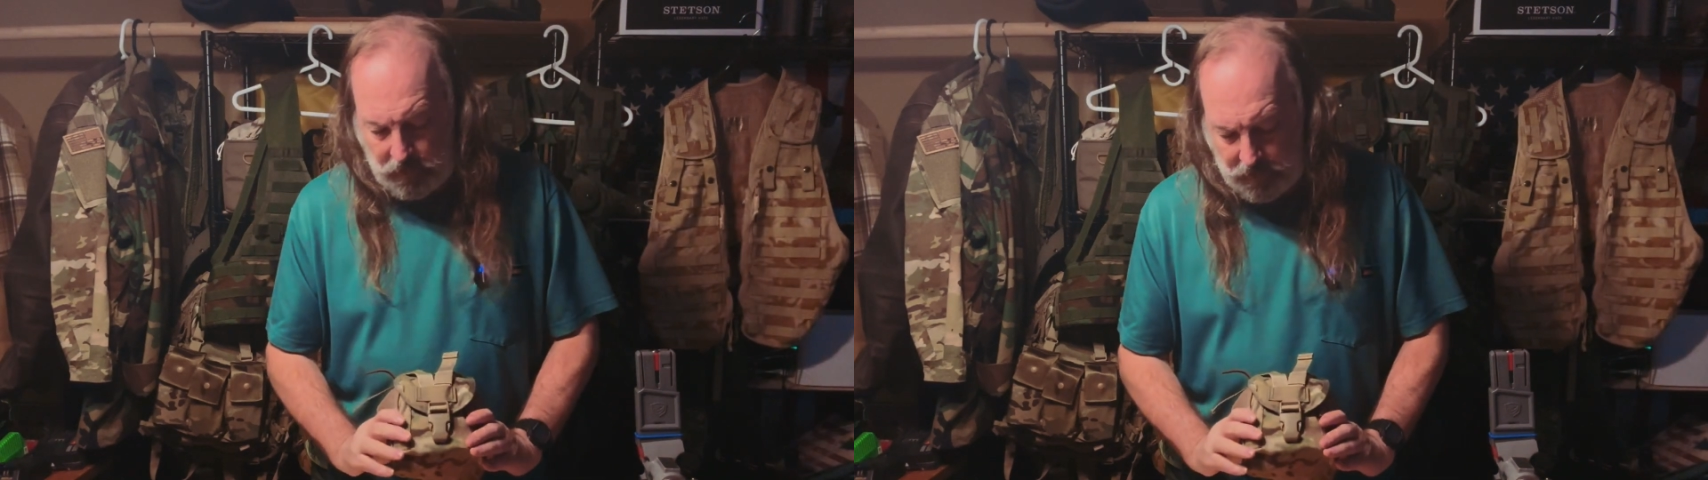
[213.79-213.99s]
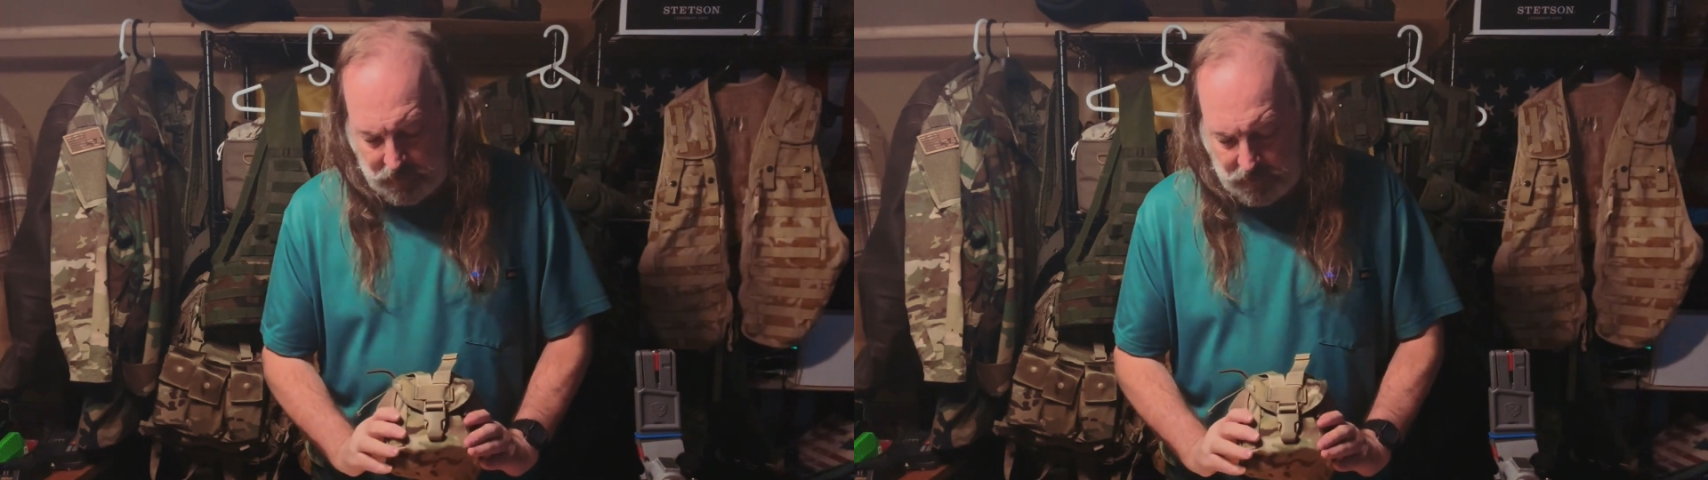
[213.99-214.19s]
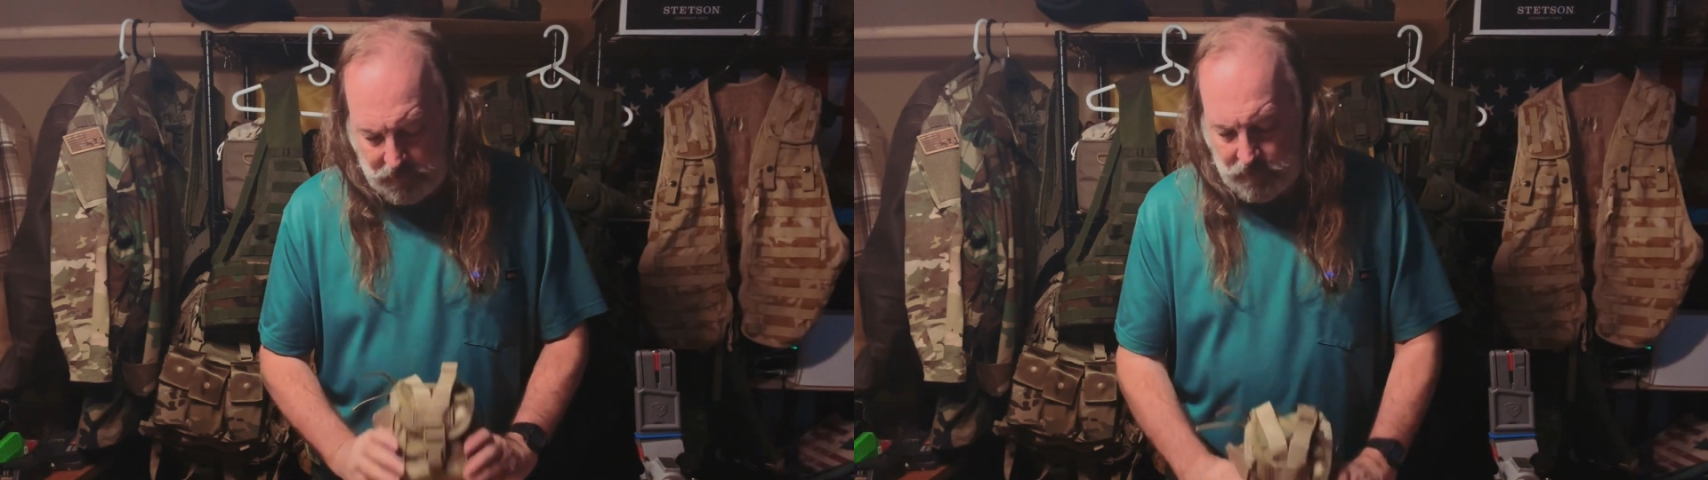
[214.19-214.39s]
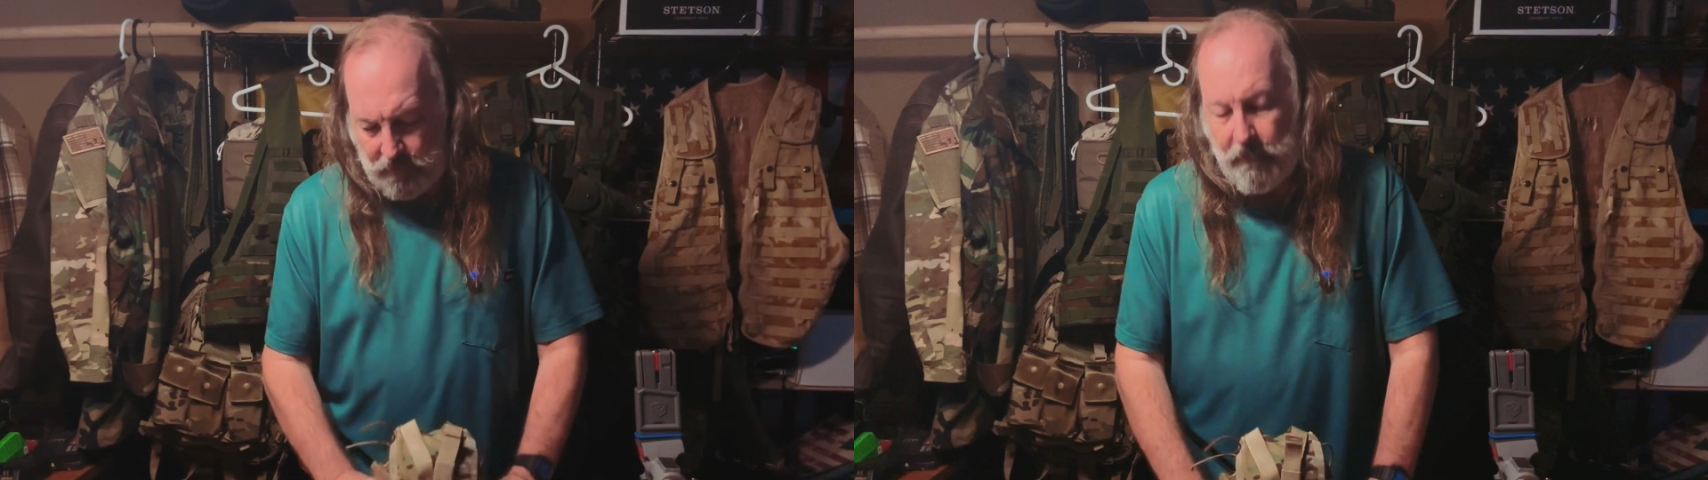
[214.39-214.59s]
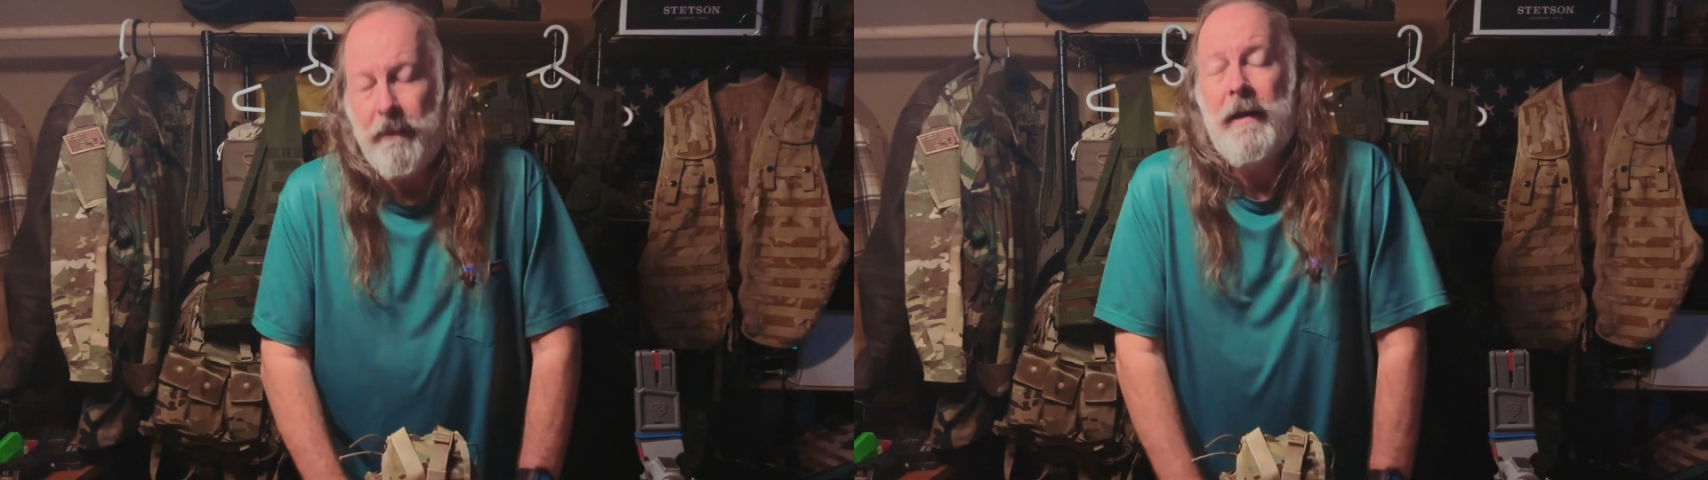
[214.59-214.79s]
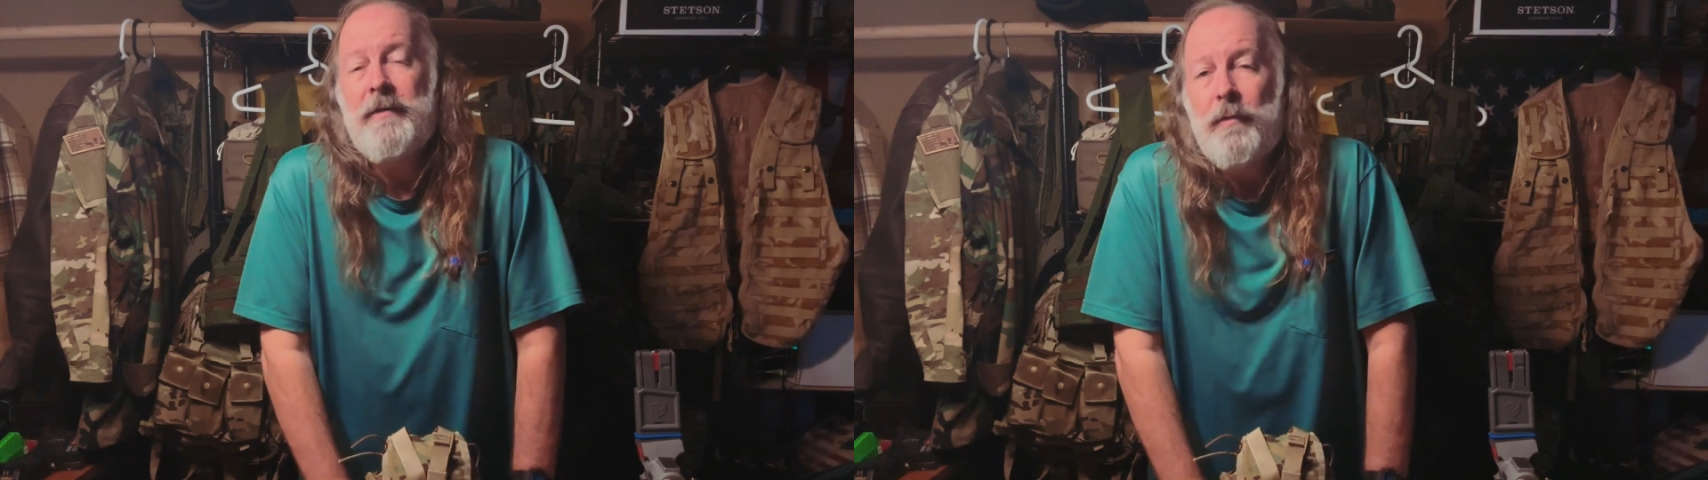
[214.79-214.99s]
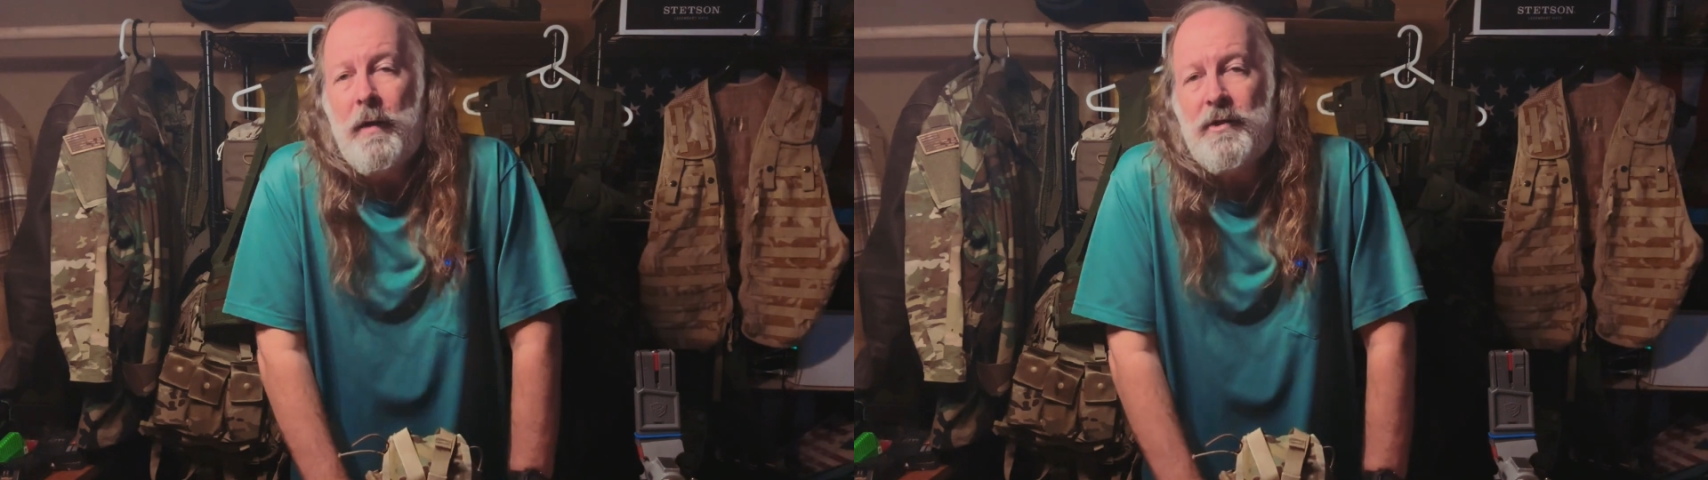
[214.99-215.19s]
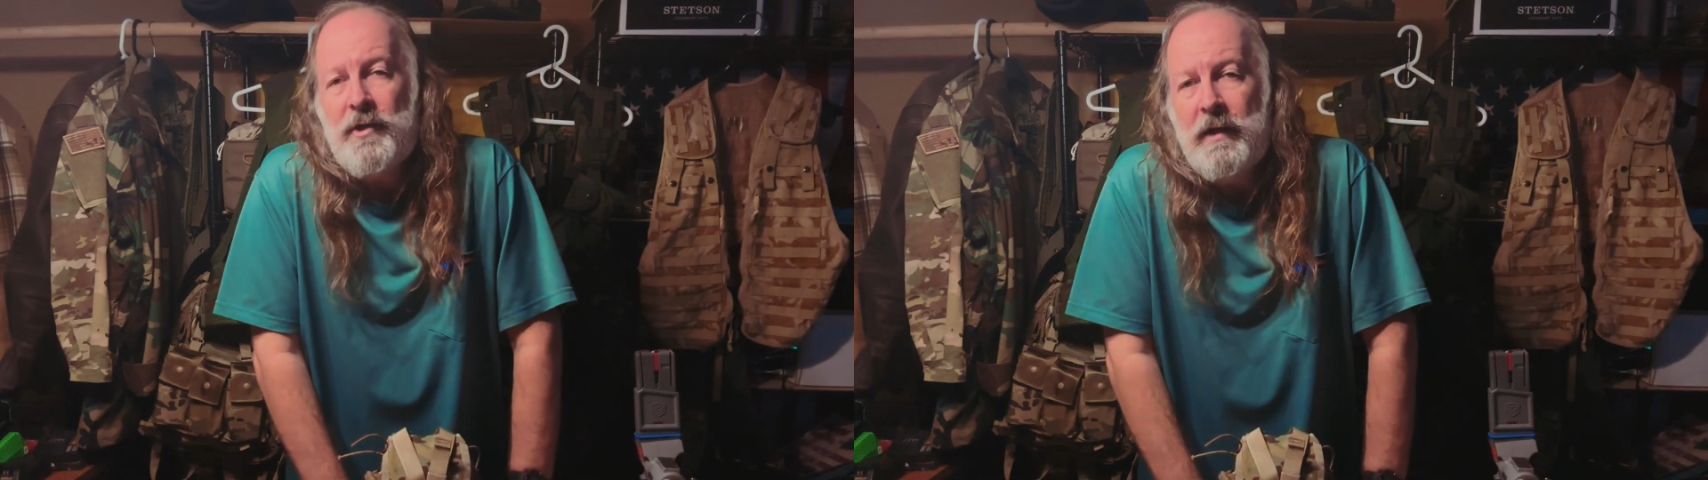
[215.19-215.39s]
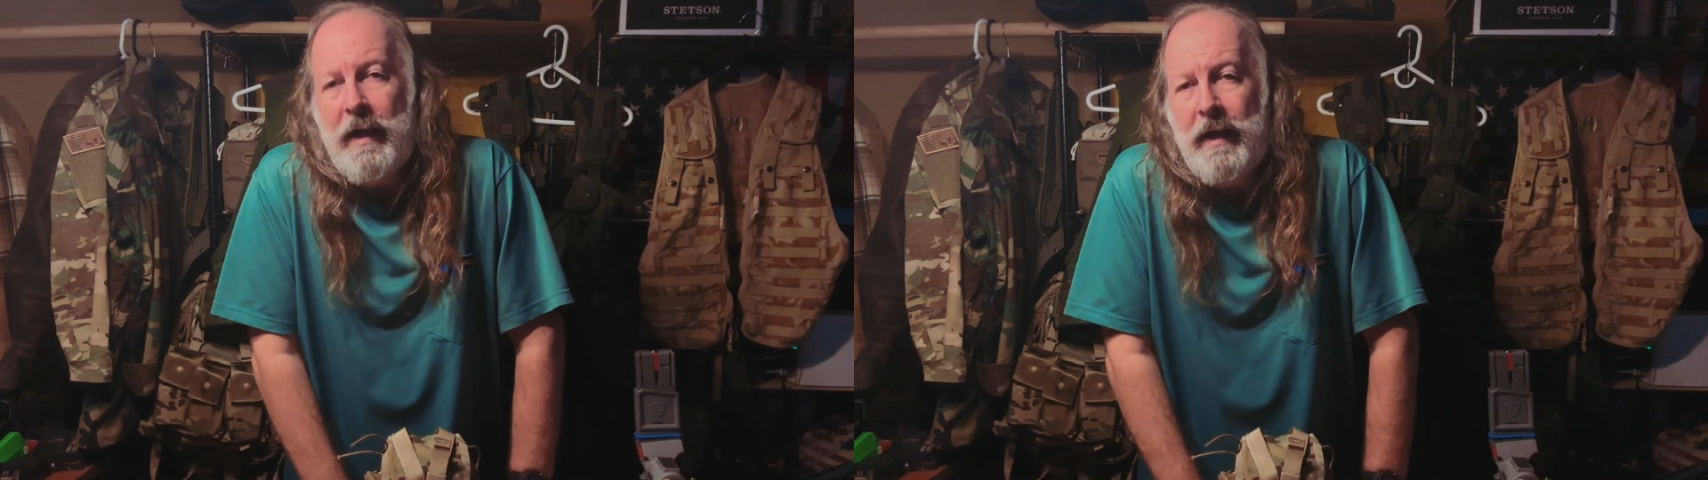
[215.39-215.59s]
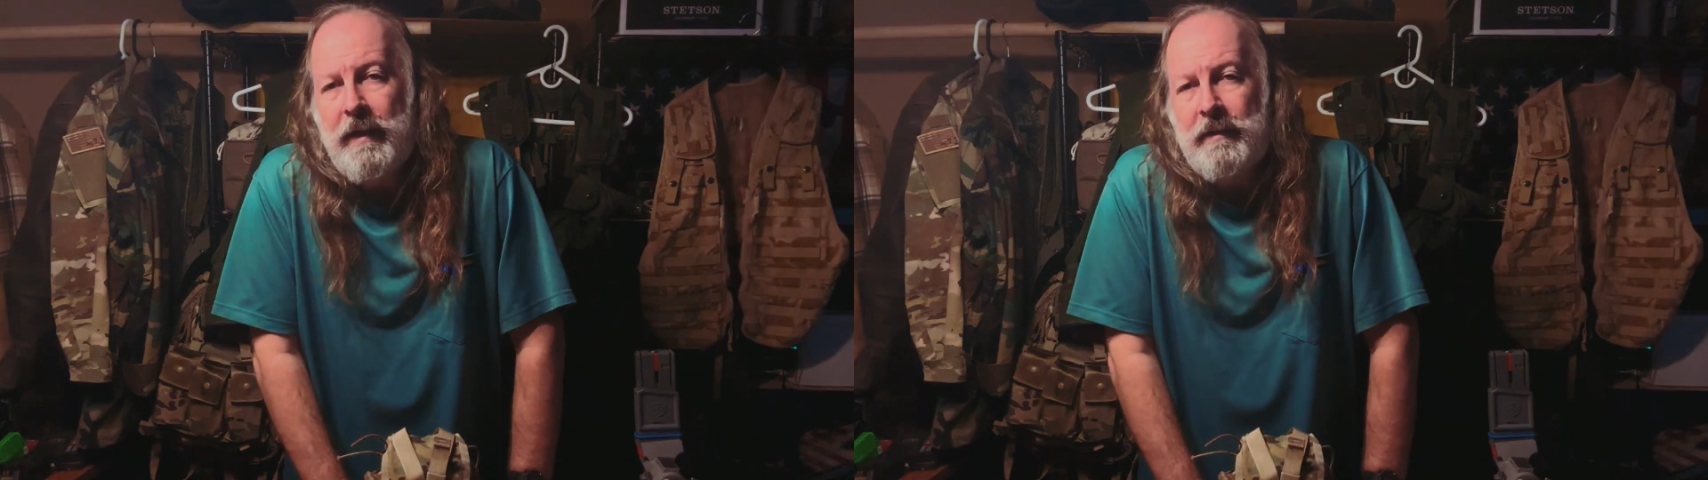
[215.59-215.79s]
Thanks for watching,
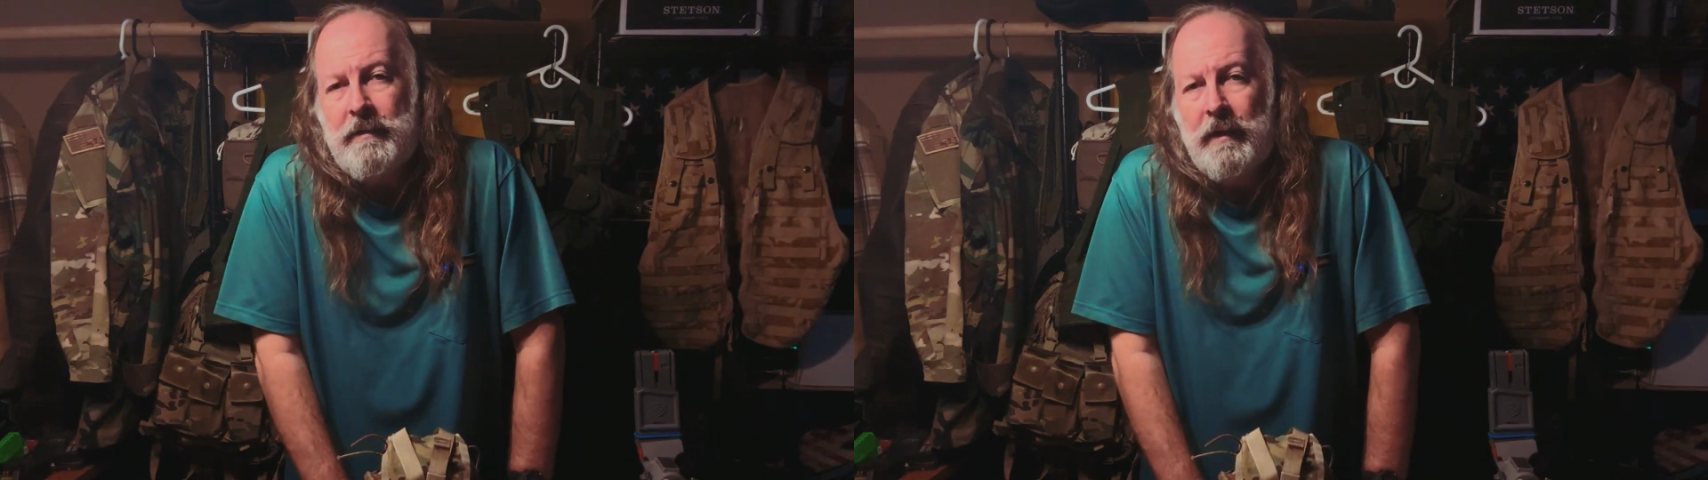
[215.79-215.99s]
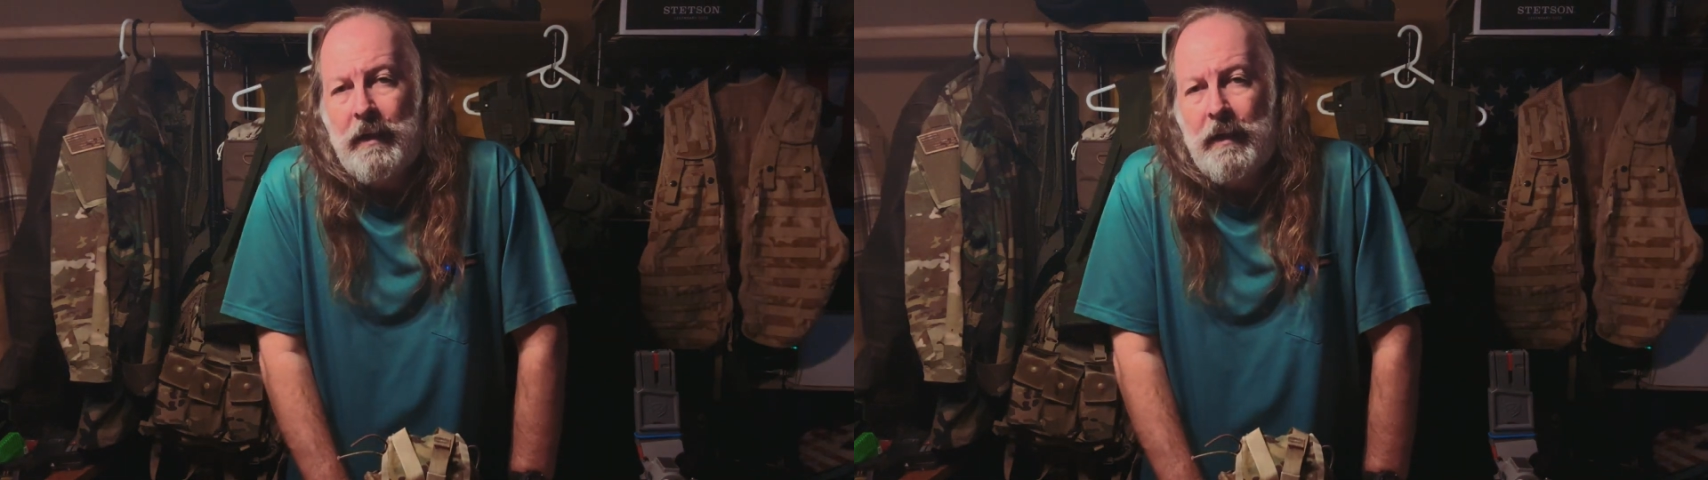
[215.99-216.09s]
and